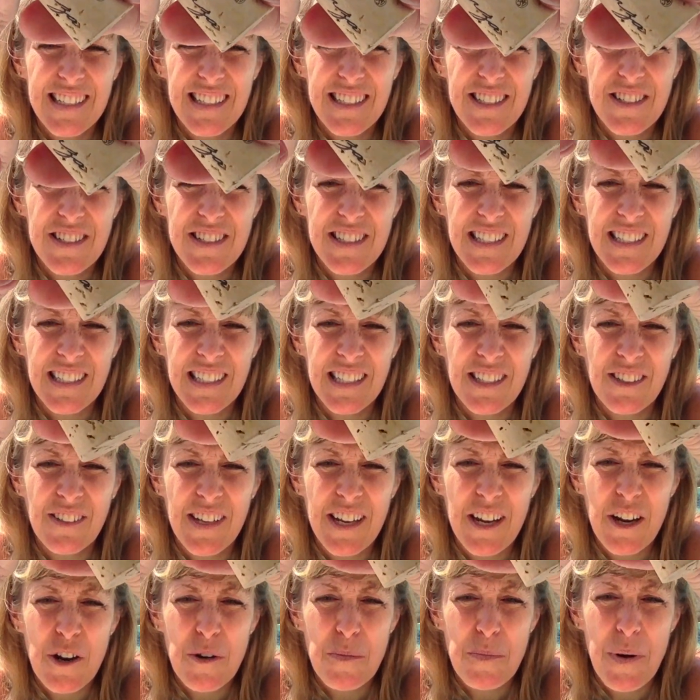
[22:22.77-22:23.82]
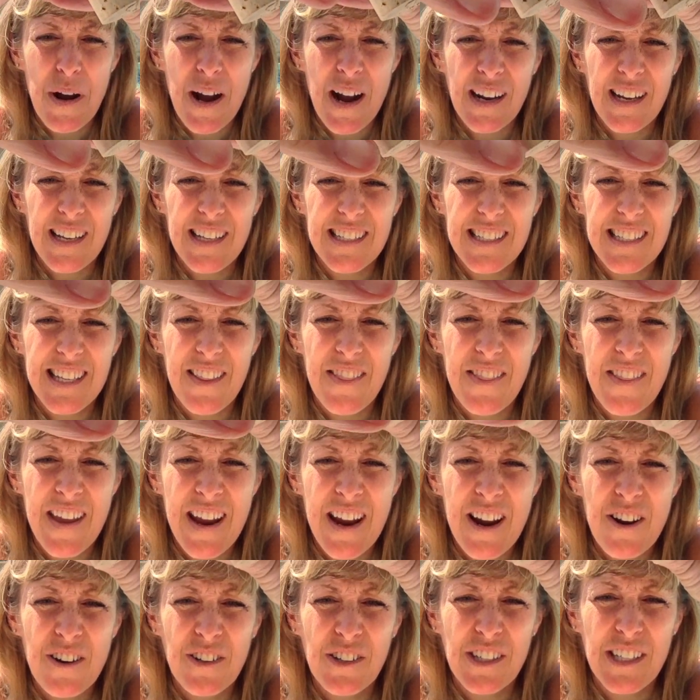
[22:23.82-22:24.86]
There's a little air pockets in
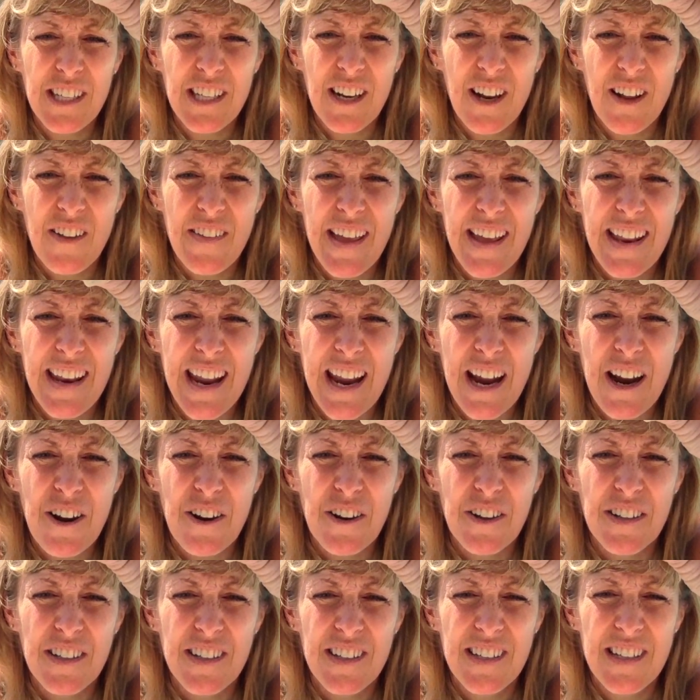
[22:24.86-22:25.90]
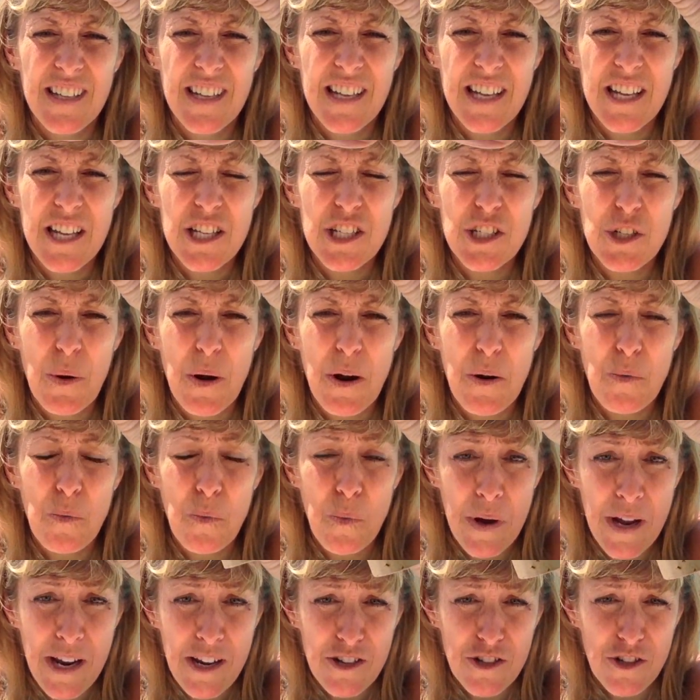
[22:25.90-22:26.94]
there. Look at all that air. So I
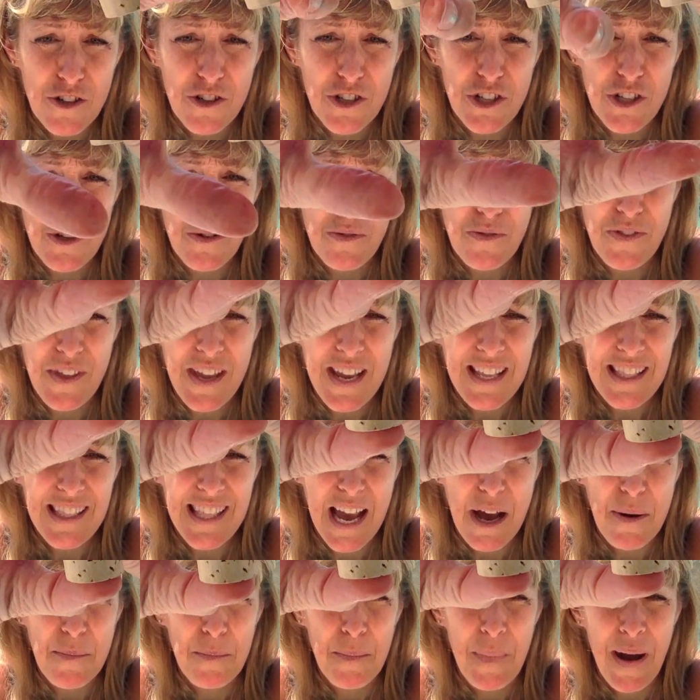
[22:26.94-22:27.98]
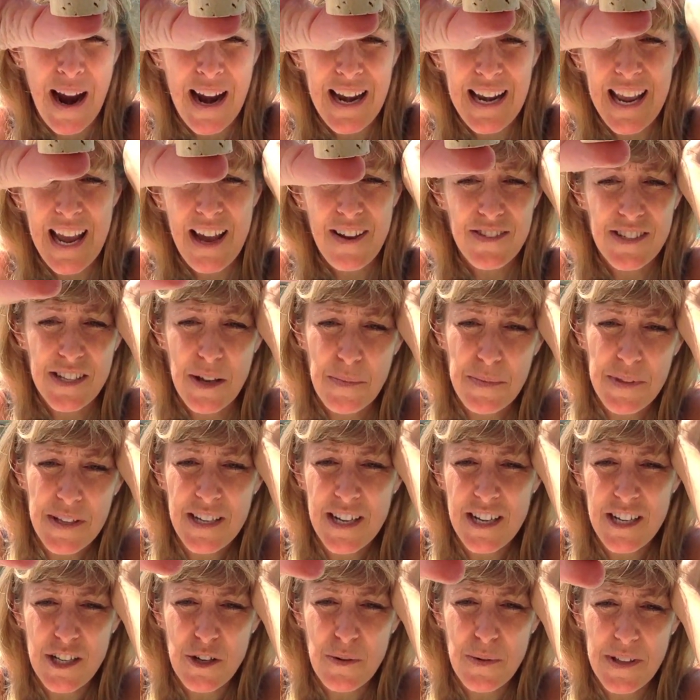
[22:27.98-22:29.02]
wonder, do you think that might have something
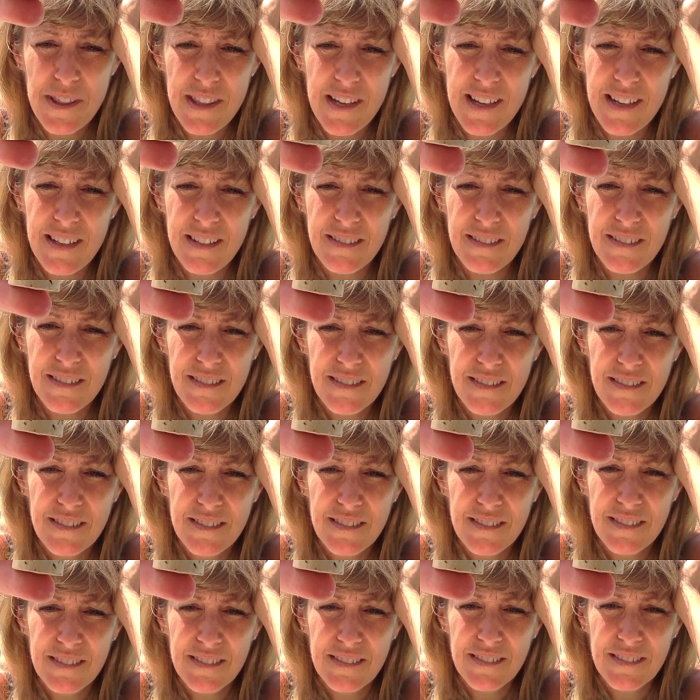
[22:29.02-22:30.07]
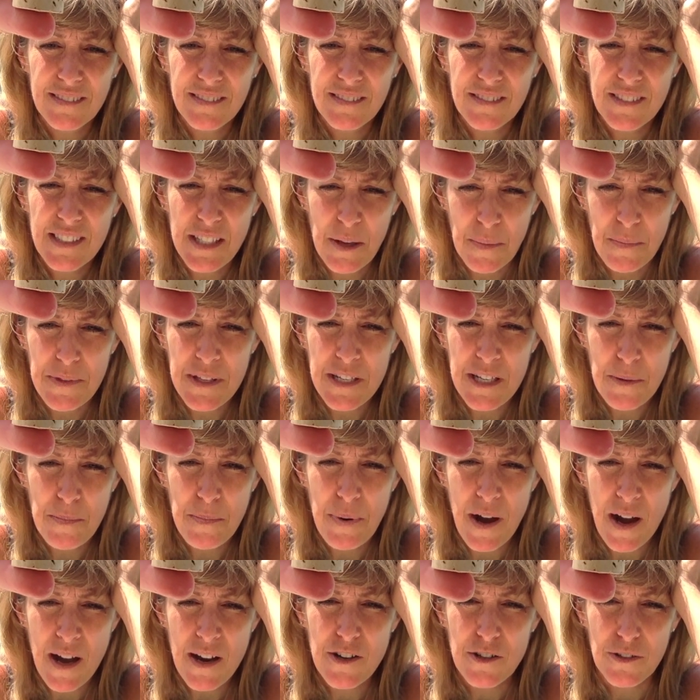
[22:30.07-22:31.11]
to do with it? Something to
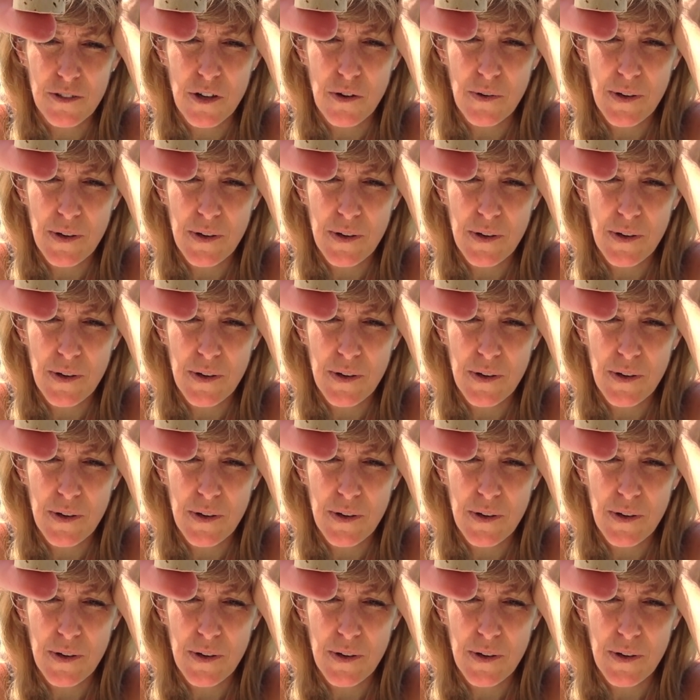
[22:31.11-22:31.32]
ponder,